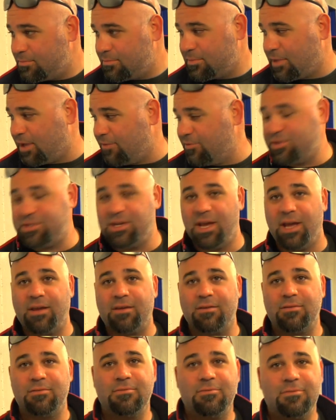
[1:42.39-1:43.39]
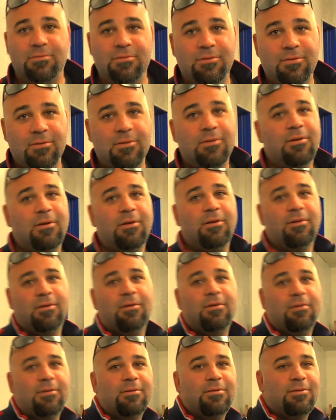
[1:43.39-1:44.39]
give or take.
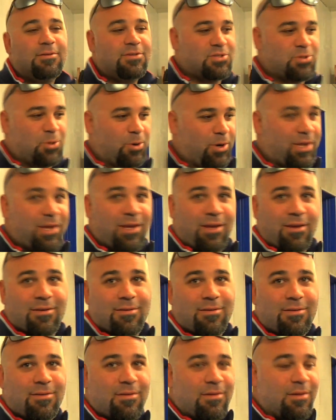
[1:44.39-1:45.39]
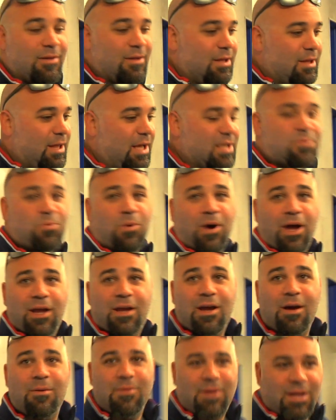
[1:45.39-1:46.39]
It's torquey. That's why,
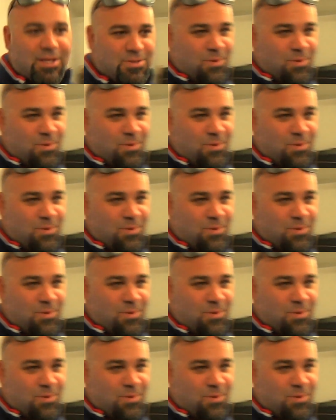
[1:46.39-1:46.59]
com- that's